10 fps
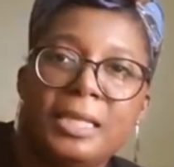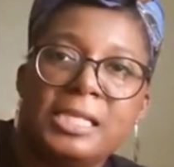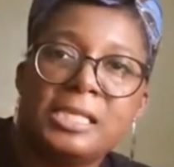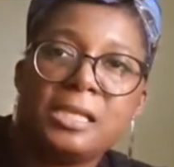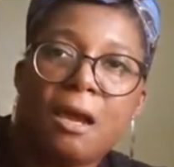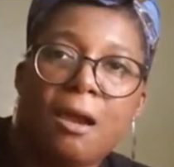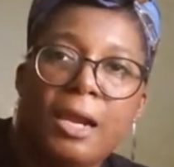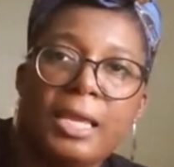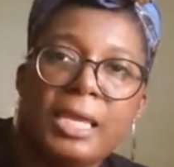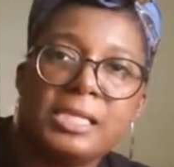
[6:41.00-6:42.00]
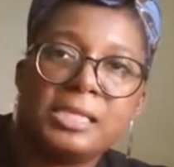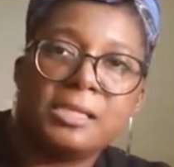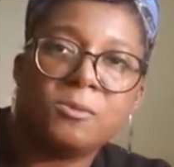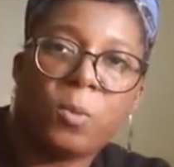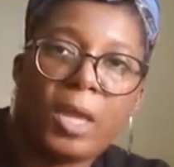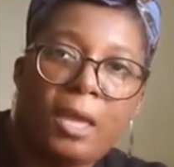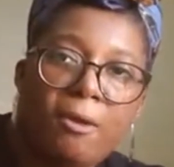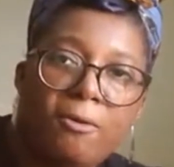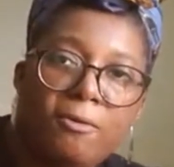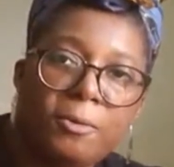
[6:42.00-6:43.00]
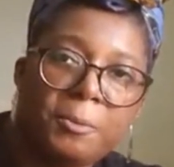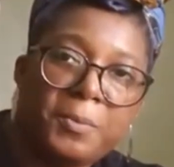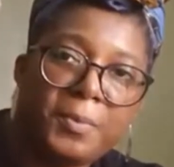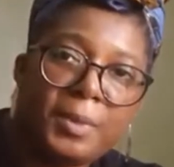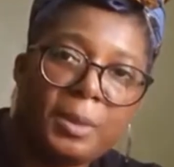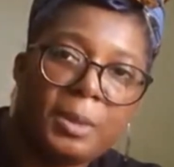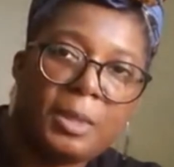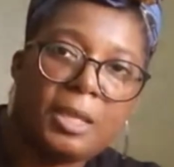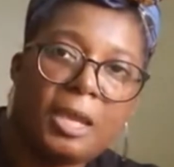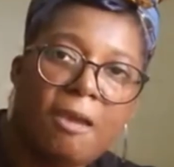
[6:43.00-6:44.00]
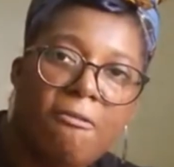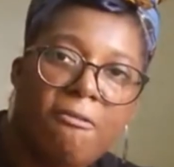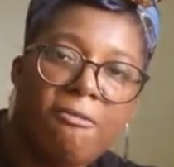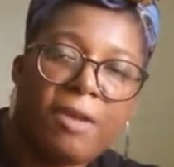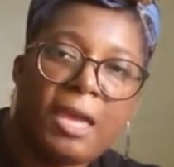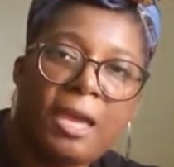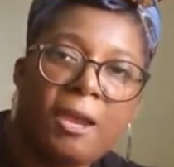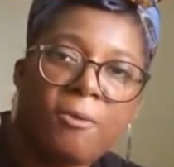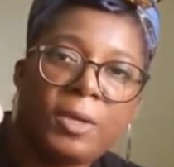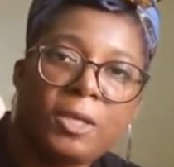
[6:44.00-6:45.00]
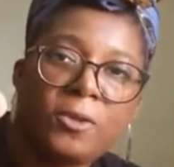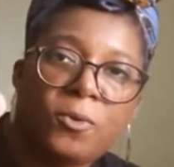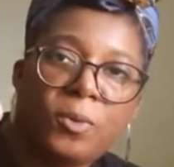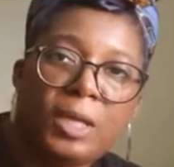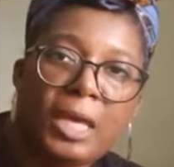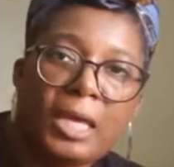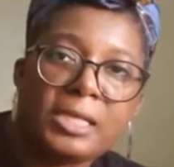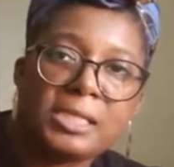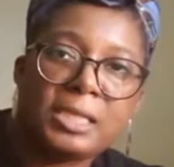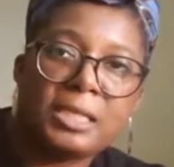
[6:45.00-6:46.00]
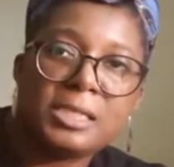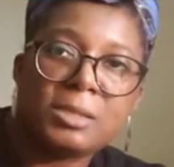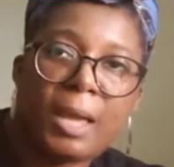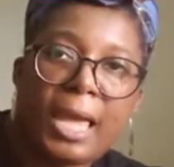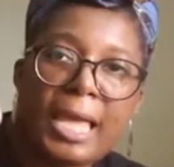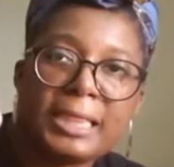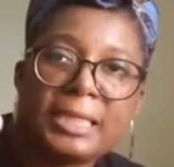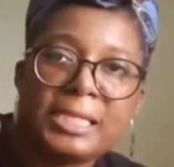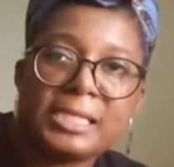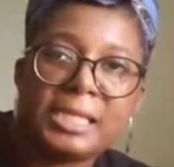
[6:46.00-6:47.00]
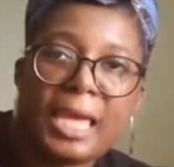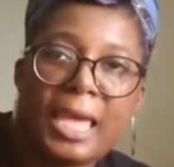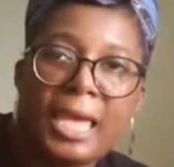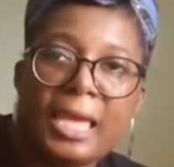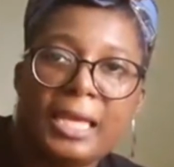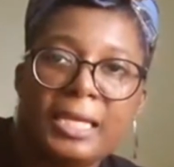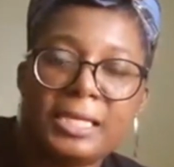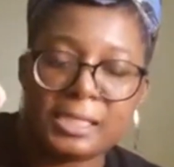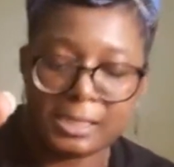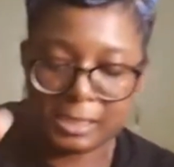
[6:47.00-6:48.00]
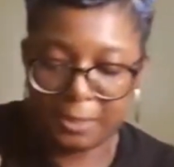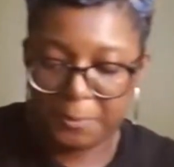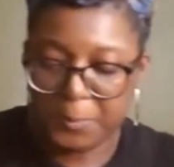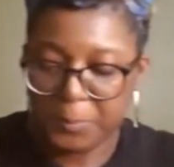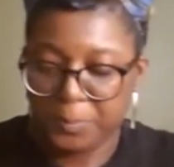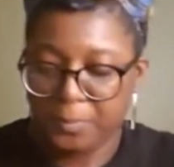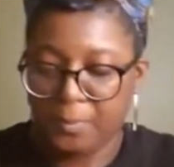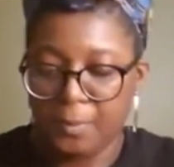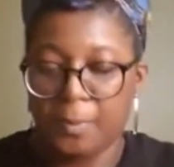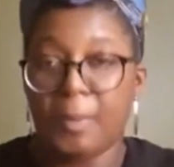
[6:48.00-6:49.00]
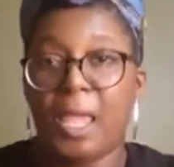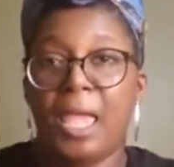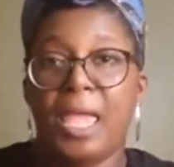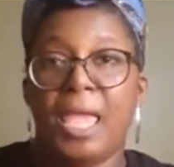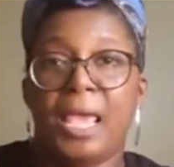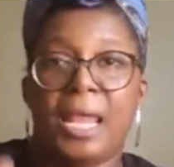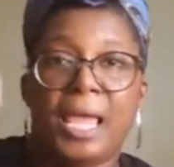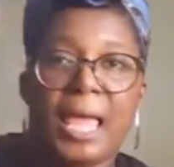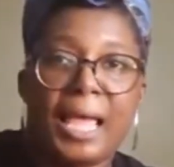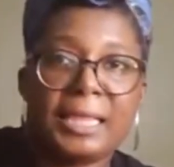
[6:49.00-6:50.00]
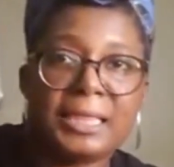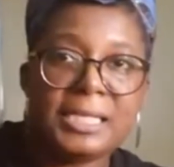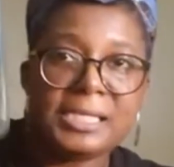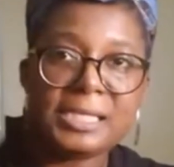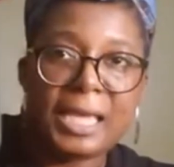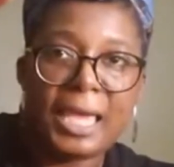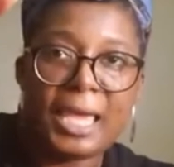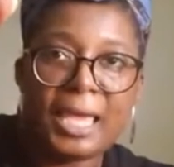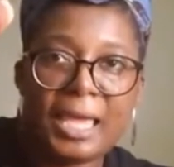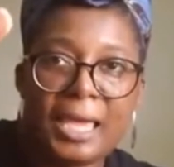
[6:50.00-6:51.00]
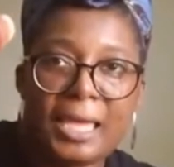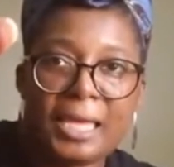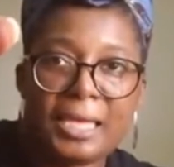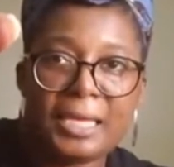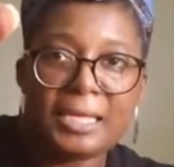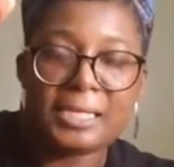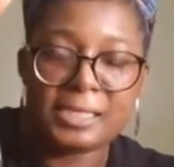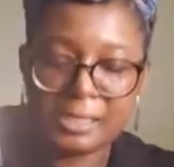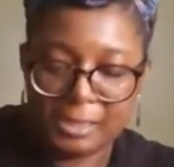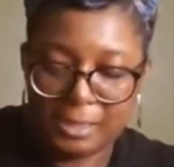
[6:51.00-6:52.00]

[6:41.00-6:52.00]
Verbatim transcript: This is a hard case as well. Very cute cases. So I got this case. And I got this case.